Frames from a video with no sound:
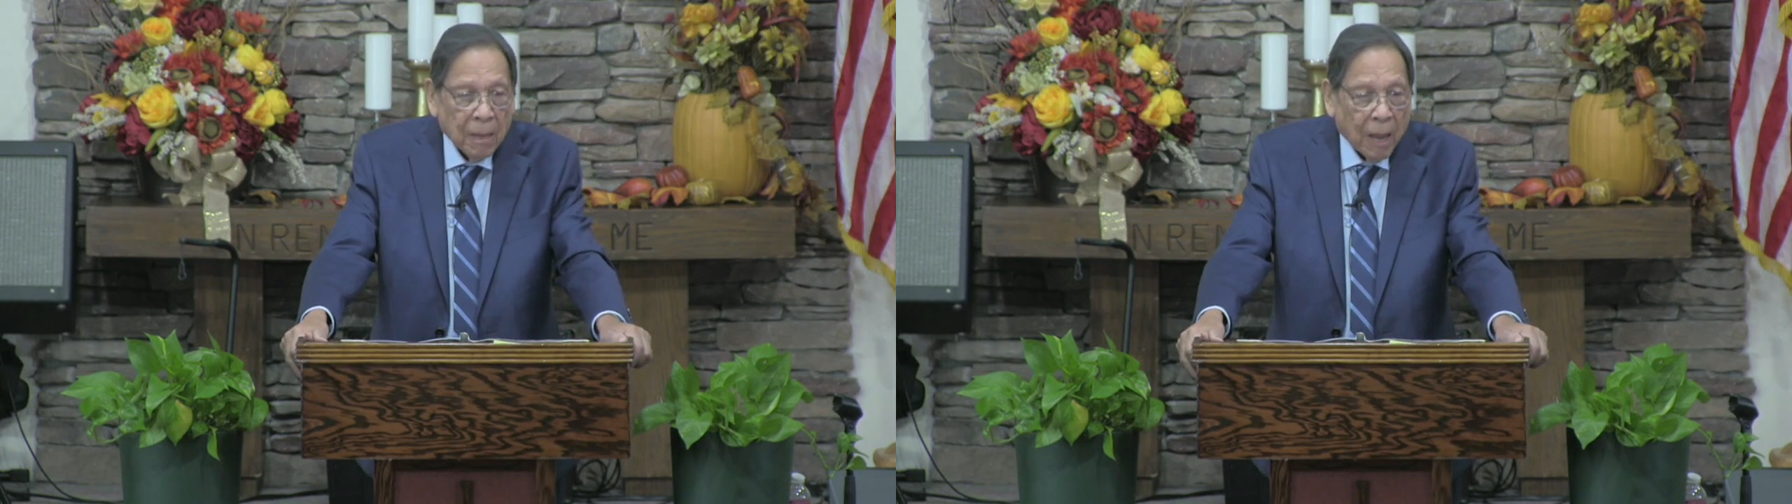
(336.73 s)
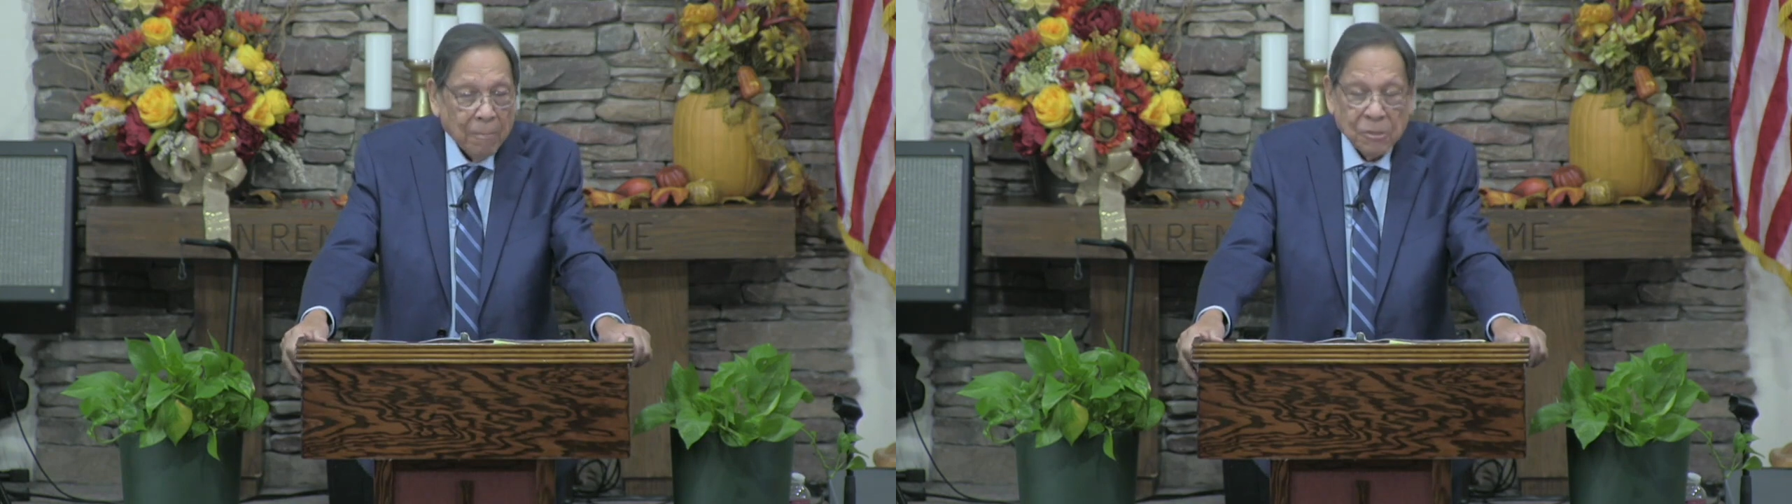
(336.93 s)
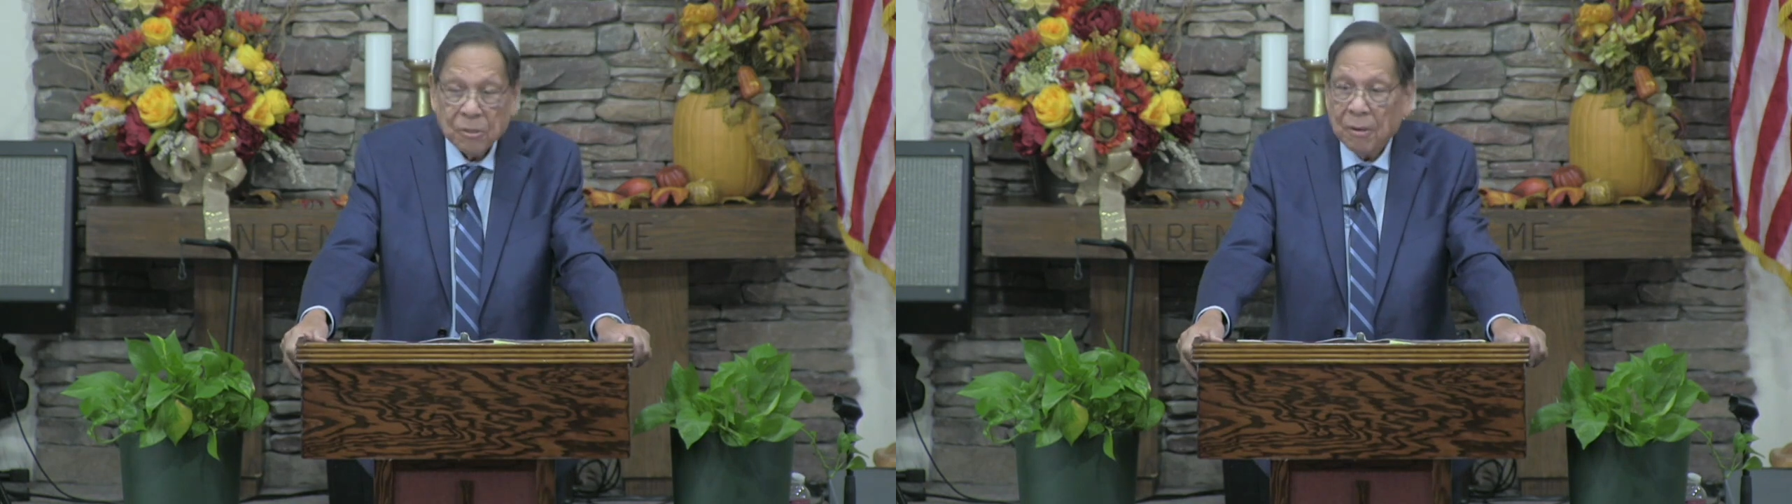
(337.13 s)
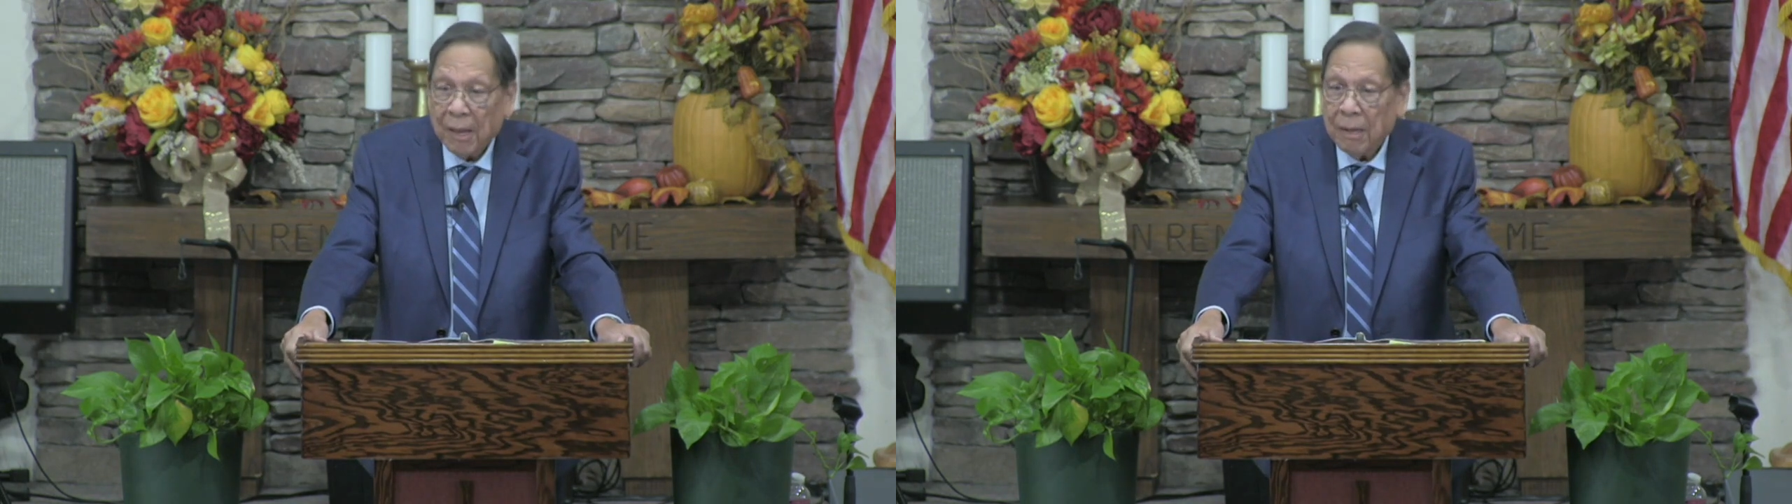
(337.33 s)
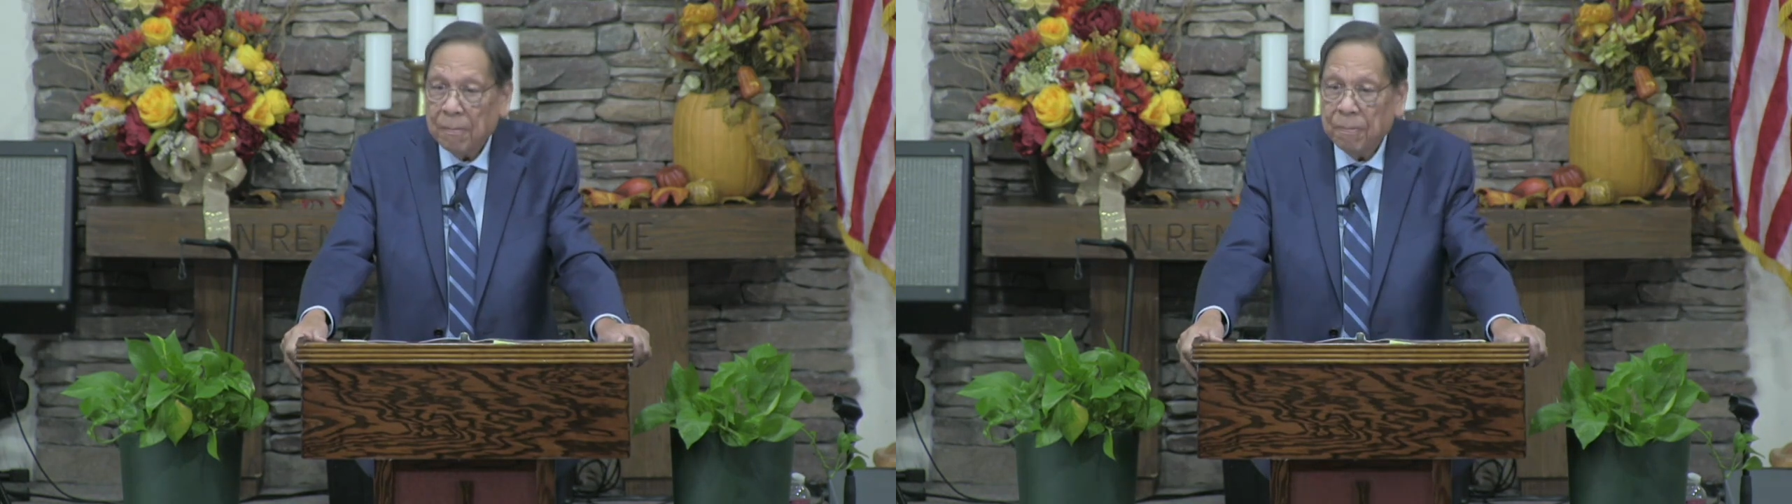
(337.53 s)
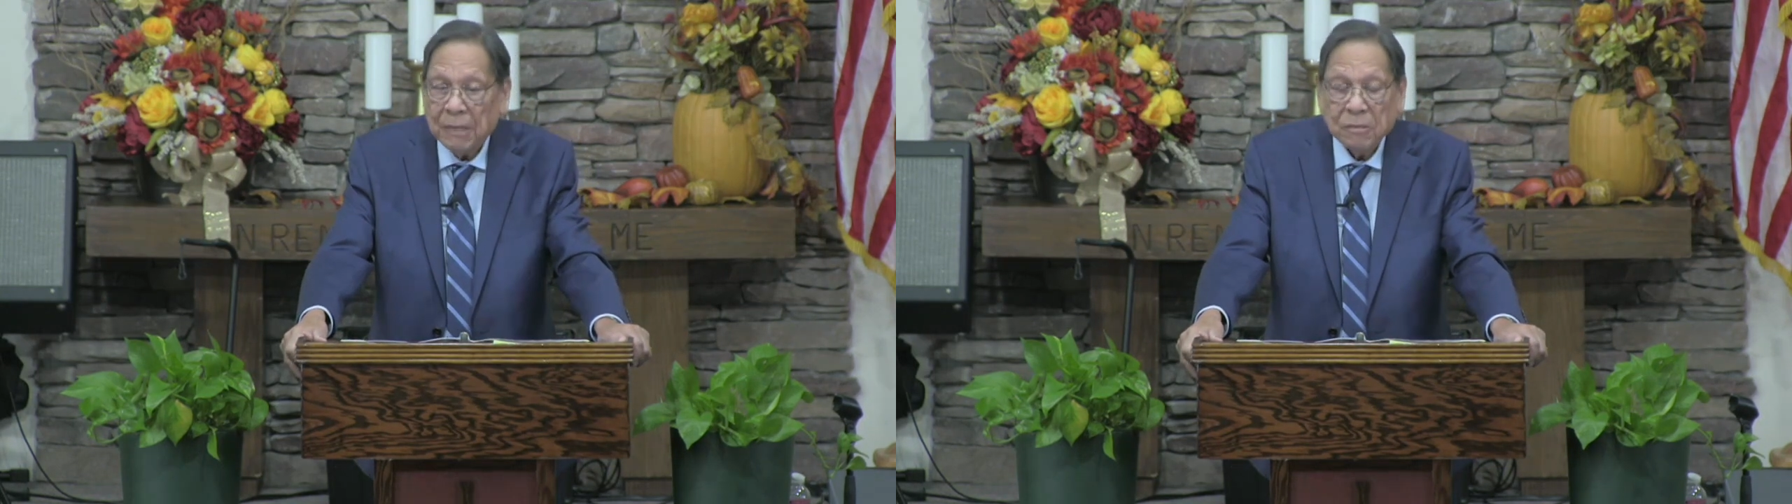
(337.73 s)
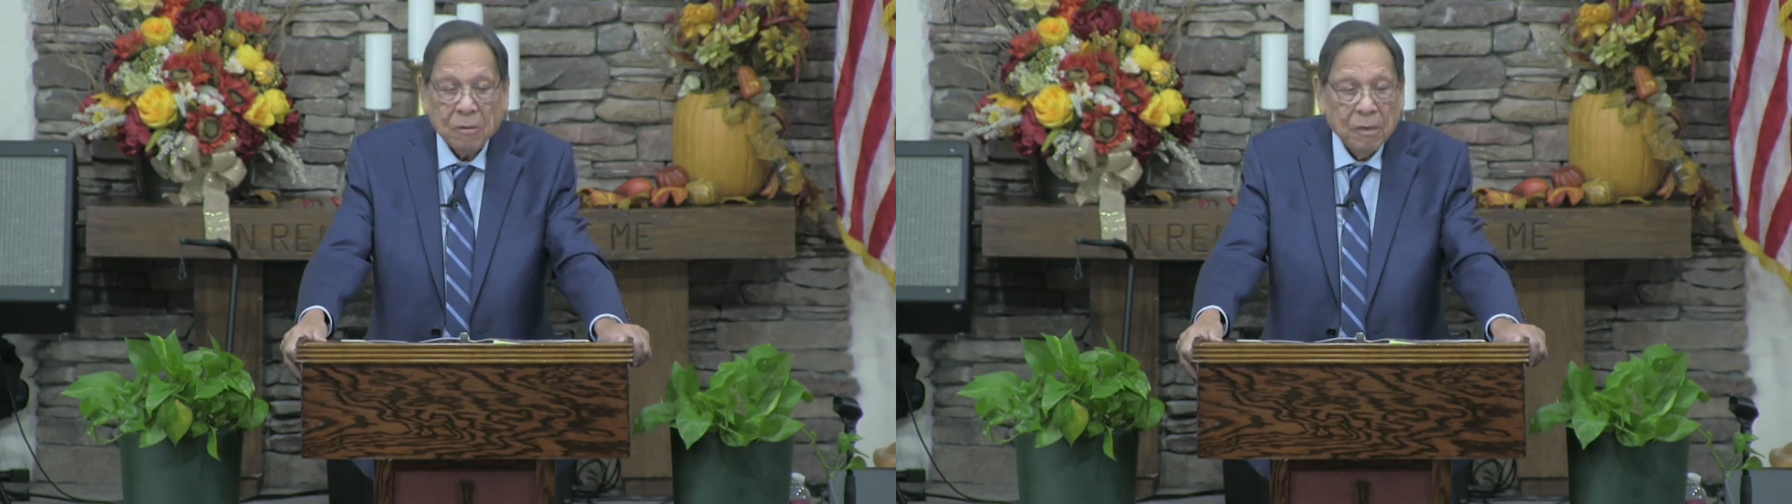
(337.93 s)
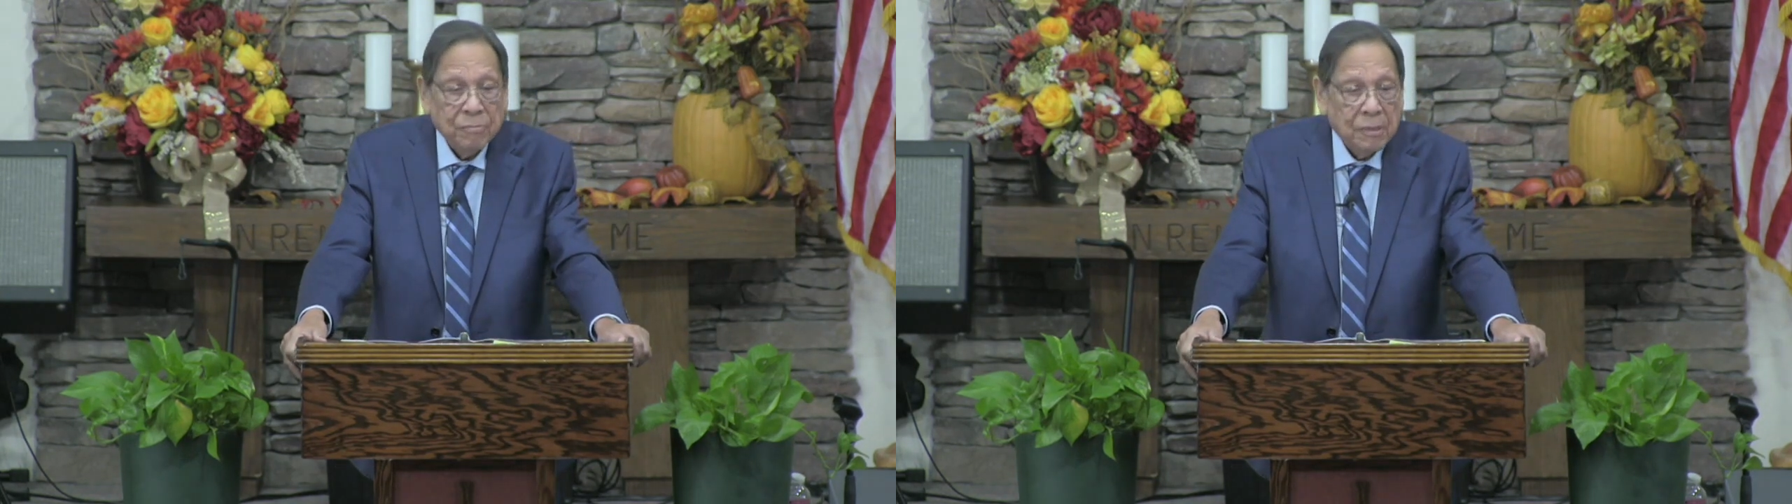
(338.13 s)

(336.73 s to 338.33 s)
I'm sure glad, Pastor Cliff,